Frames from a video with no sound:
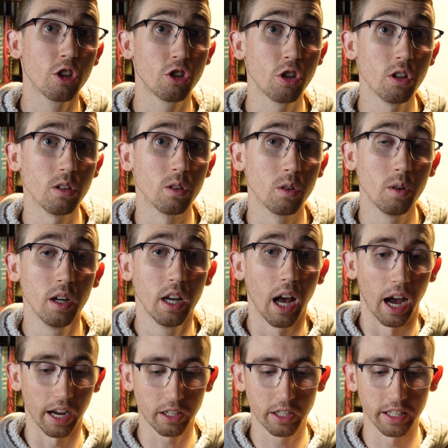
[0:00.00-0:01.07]
Two,
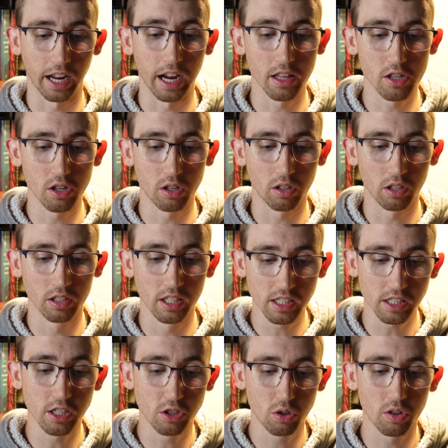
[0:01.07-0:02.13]
I could either
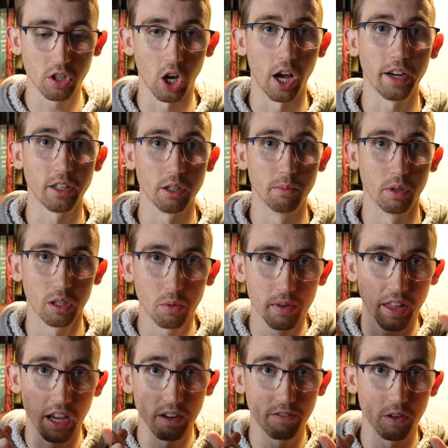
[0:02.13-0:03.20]
listen to the audiobook
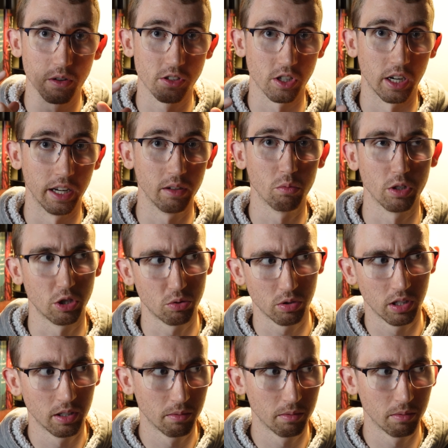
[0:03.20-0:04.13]
with headphones on, which